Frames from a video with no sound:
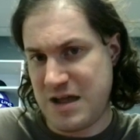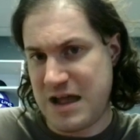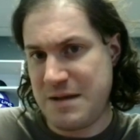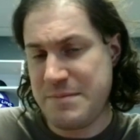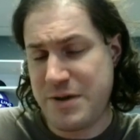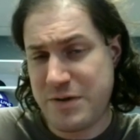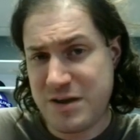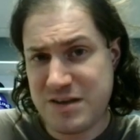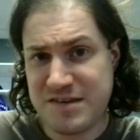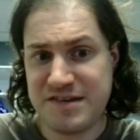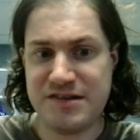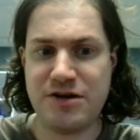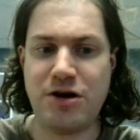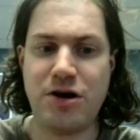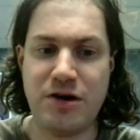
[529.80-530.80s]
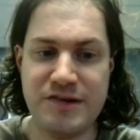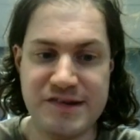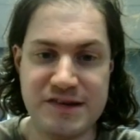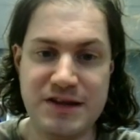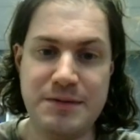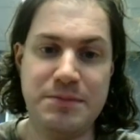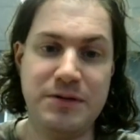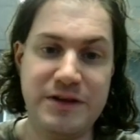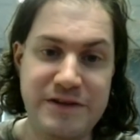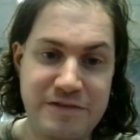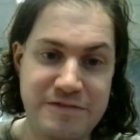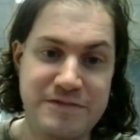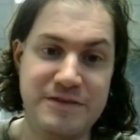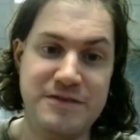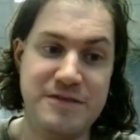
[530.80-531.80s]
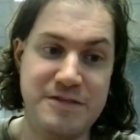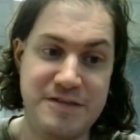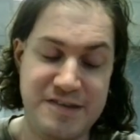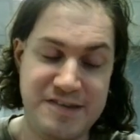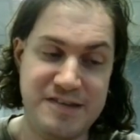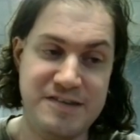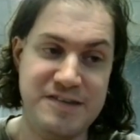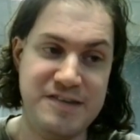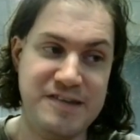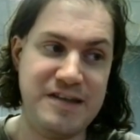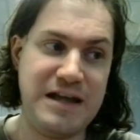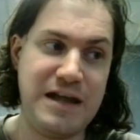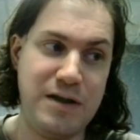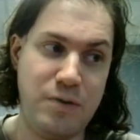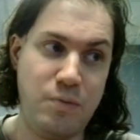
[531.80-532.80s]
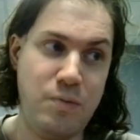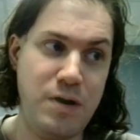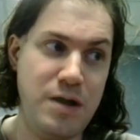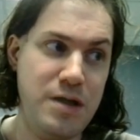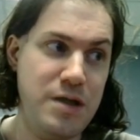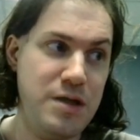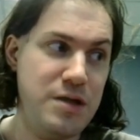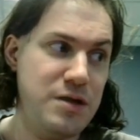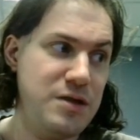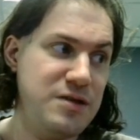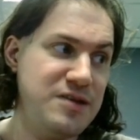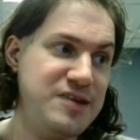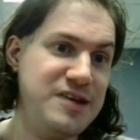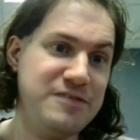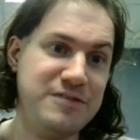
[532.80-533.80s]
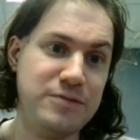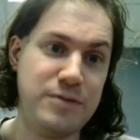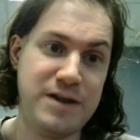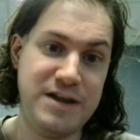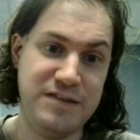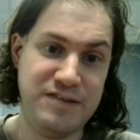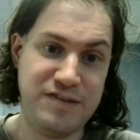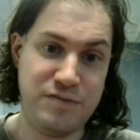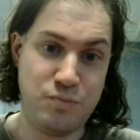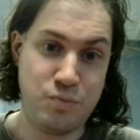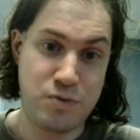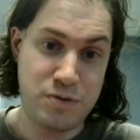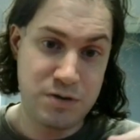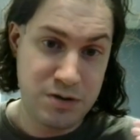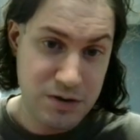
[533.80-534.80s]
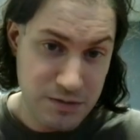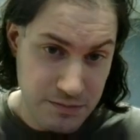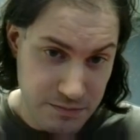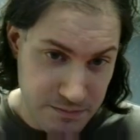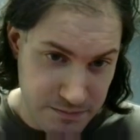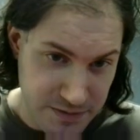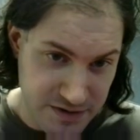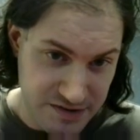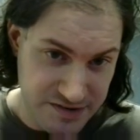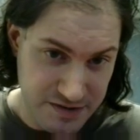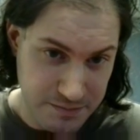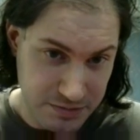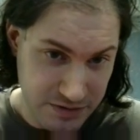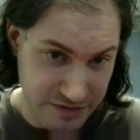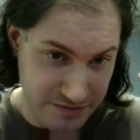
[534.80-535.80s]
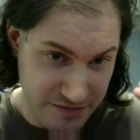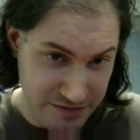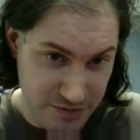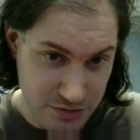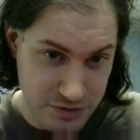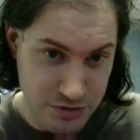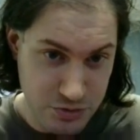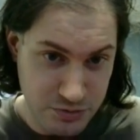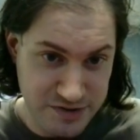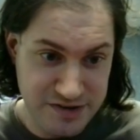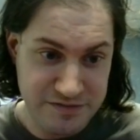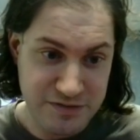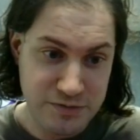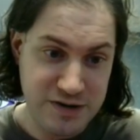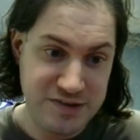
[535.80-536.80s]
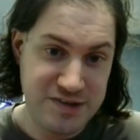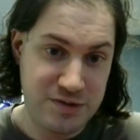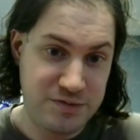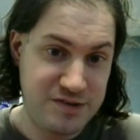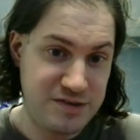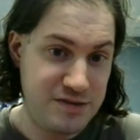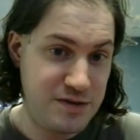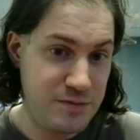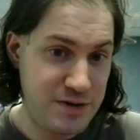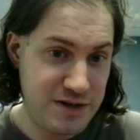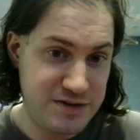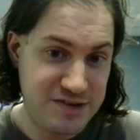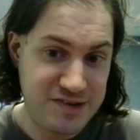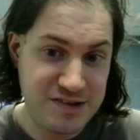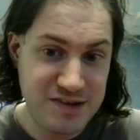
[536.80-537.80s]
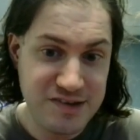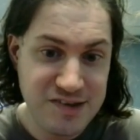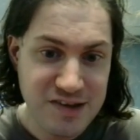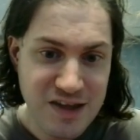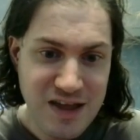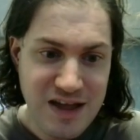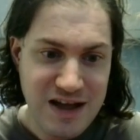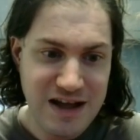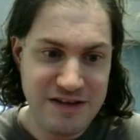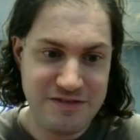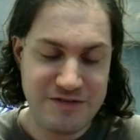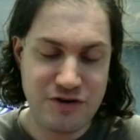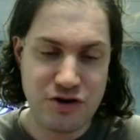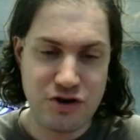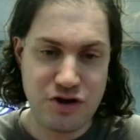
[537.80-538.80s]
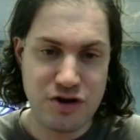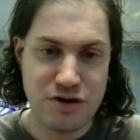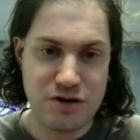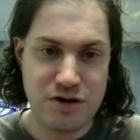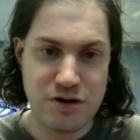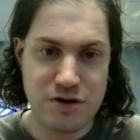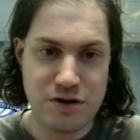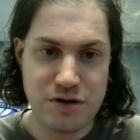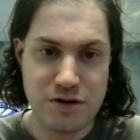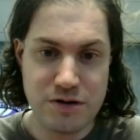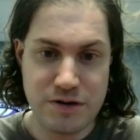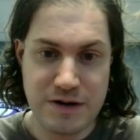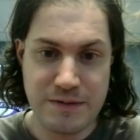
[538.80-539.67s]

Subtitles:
Americans constantly believe that this is how civil rights work, because they believe that there are no civil rights outside the United States. I've heard